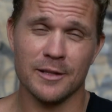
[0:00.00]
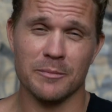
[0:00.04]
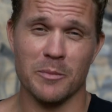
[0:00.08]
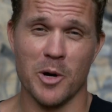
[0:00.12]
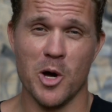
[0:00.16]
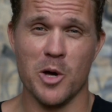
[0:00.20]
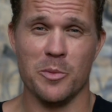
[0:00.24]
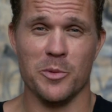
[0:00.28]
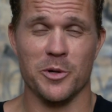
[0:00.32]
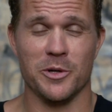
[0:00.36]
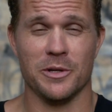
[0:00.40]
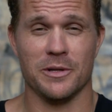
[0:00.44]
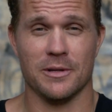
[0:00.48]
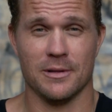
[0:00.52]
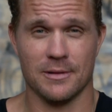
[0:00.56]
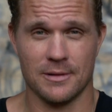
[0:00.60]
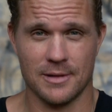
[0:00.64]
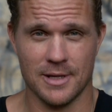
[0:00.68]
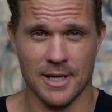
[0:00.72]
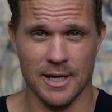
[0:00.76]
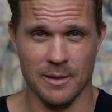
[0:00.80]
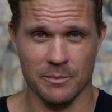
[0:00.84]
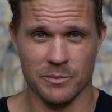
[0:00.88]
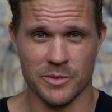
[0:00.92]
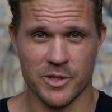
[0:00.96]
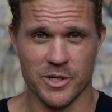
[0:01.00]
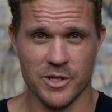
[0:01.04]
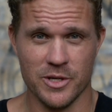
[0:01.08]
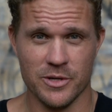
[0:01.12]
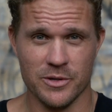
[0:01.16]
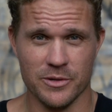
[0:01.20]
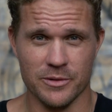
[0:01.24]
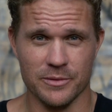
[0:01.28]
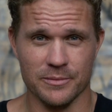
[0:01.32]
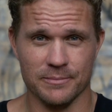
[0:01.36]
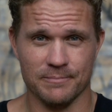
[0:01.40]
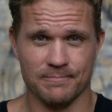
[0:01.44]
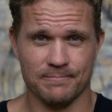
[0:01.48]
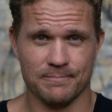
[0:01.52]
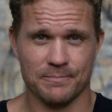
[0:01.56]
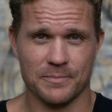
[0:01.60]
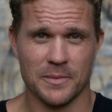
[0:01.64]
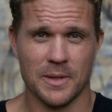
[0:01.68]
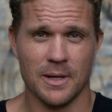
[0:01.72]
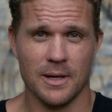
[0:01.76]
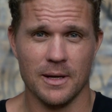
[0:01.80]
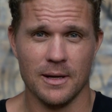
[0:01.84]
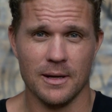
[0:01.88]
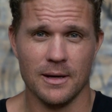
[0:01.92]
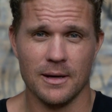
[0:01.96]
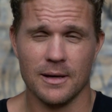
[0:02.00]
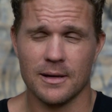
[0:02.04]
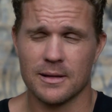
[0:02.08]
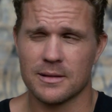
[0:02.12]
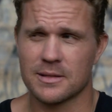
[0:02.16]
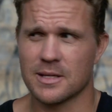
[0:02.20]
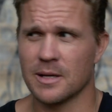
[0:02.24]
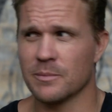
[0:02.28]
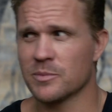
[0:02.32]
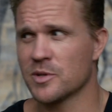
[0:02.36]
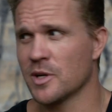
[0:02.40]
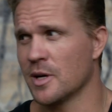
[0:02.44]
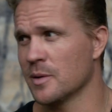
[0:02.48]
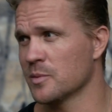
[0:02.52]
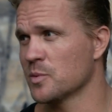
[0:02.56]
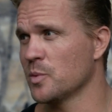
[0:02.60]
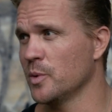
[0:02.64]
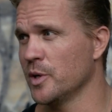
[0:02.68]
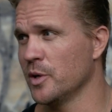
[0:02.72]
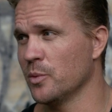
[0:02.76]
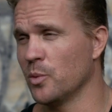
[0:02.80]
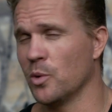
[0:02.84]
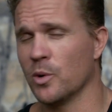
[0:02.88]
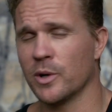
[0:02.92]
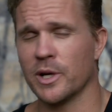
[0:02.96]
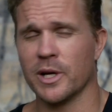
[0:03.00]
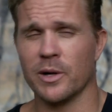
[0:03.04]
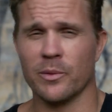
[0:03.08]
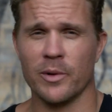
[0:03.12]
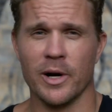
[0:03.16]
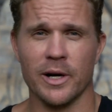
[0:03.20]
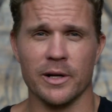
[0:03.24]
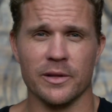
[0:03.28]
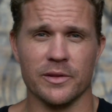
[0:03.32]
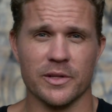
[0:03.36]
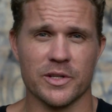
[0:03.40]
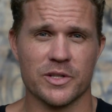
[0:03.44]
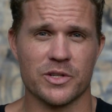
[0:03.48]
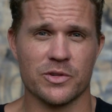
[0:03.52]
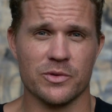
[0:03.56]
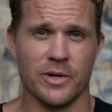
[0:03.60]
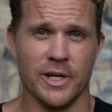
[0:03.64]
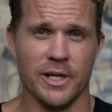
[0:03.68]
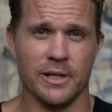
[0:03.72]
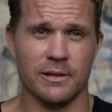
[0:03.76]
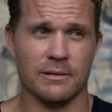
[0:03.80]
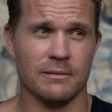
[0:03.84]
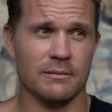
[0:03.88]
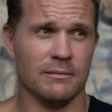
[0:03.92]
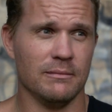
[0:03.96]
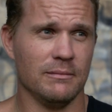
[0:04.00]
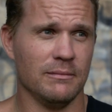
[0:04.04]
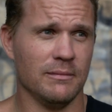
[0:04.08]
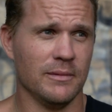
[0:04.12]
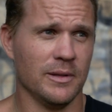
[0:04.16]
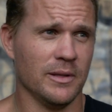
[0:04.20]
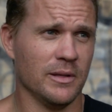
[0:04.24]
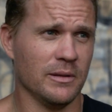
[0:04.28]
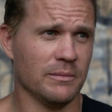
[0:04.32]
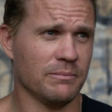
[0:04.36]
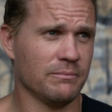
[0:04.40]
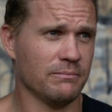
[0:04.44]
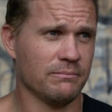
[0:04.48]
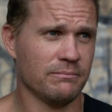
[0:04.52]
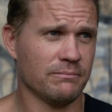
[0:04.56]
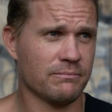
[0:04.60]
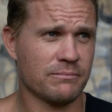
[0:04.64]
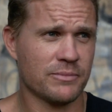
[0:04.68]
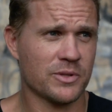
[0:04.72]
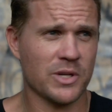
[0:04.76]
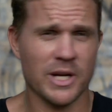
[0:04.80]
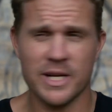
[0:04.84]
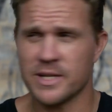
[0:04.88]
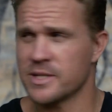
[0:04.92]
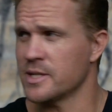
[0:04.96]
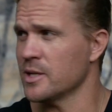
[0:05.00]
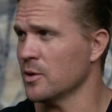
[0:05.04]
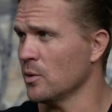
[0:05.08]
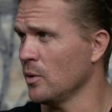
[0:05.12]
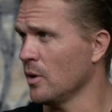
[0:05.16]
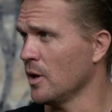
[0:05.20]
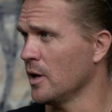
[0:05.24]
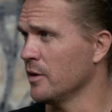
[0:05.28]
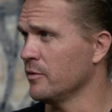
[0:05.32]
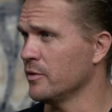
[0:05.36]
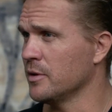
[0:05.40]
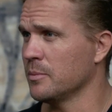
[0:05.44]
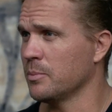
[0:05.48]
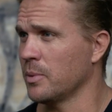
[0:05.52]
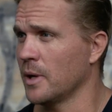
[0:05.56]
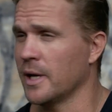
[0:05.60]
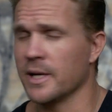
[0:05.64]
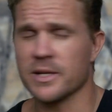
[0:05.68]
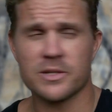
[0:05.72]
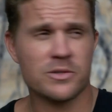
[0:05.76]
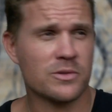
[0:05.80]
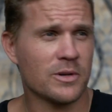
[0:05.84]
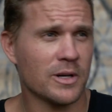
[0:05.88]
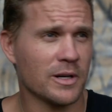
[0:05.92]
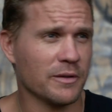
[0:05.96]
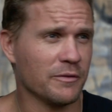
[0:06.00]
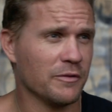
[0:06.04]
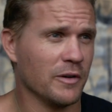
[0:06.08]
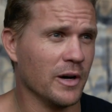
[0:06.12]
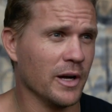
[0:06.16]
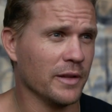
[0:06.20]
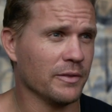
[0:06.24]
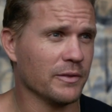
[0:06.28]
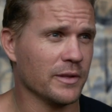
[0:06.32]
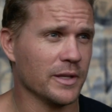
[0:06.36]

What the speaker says: the moment come to you. Sometimes when you're walking around in the street, you're chasing all over the place, trying to find